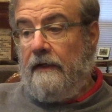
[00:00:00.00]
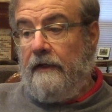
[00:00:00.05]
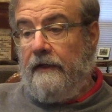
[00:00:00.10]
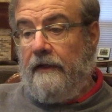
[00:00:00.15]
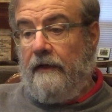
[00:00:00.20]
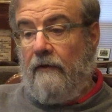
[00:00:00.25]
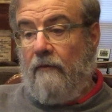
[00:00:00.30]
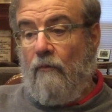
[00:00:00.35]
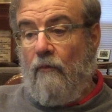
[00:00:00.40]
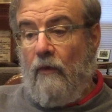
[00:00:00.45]

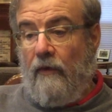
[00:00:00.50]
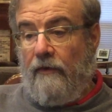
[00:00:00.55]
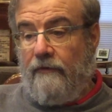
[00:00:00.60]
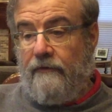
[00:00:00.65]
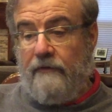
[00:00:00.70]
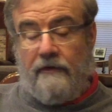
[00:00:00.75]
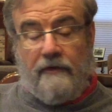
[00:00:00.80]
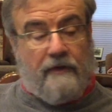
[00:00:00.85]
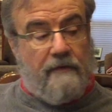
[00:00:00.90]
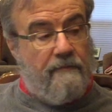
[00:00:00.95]
And it
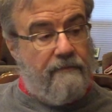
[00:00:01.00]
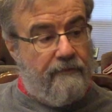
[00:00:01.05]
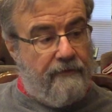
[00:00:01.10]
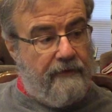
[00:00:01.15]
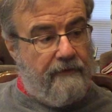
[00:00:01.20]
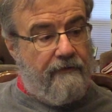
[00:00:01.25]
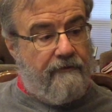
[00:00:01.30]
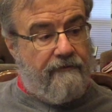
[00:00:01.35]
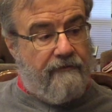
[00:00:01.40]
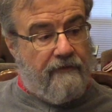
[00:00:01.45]
wasn't
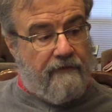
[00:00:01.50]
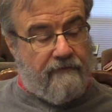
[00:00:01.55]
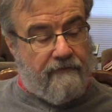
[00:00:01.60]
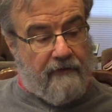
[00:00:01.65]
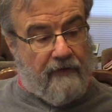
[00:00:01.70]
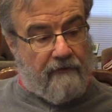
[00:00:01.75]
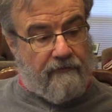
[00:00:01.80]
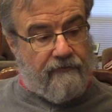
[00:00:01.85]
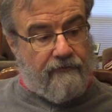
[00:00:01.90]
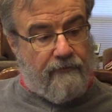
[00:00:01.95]
completely
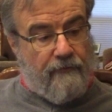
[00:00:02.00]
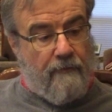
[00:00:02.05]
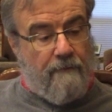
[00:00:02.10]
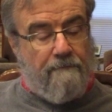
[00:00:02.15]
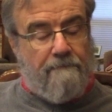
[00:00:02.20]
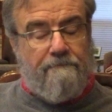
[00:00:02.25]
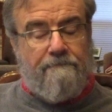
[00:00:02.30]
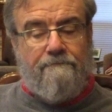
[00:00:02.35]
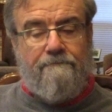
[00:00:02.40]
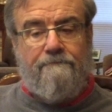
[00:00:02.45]
successful,
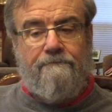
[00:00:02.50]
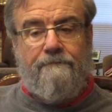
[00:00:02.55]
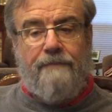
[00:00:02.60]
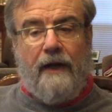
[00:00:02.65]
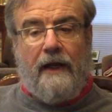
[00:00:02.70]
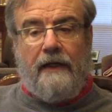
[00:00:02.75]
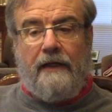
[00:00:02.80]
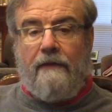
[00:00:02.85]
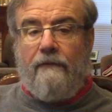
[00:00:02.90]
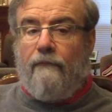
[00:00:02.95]

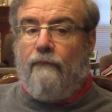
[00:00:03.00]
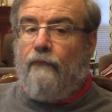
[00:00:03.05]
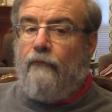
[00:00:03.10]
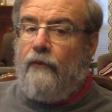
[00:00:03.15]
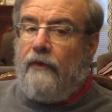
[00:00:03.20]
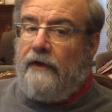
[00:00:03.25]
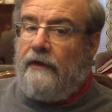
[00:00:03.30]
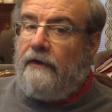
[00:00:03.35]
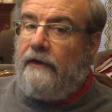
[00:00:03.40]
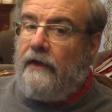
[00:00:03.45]
but it
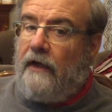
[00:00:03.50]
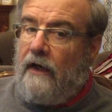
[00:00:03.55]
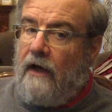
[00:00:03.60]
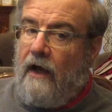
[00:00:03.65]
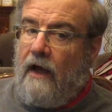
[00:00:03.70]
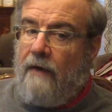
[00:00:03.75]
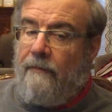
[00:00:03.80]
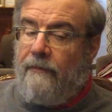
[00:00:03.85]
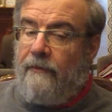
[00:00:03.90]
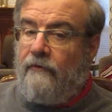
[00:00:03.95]
really
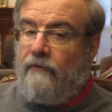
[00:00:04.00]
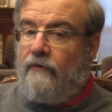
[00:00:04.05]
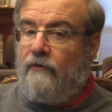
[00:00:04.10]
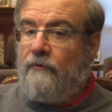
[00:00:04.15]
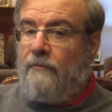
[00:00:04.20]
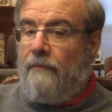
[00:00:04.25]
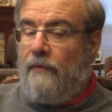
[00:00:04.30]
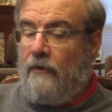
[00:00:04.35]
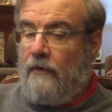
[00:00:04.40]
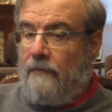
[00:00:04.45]
accomplished
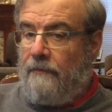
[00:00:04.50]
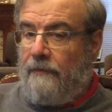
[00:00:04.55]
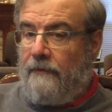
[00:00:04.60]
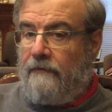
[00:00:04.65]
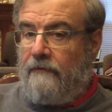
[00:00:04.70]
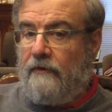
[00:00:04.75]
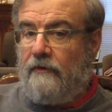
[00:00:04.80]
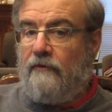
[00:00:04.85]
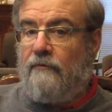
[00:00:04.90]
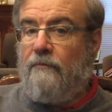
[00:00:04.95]
its
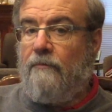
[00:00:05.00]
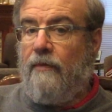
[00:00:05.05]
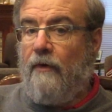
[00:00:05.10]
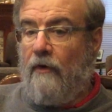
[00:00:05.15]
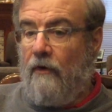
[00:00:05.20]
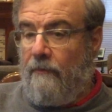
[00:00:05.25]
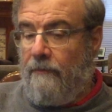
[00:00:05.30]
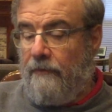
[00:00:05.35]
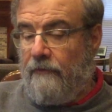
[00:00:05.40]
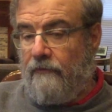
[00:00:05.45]
purpose. Its
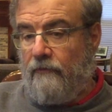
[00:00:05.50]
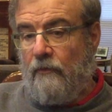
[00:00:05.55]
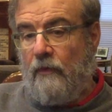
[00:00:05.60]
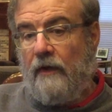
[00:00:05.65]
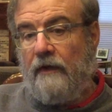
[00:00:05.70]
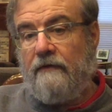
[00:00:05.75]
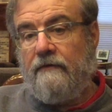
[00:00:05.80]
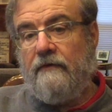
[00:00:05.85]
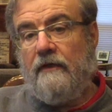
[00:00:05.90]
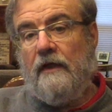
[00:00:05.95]
purpose
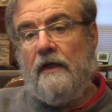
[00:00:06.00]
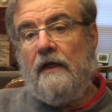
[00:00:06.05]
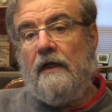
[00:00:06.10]
was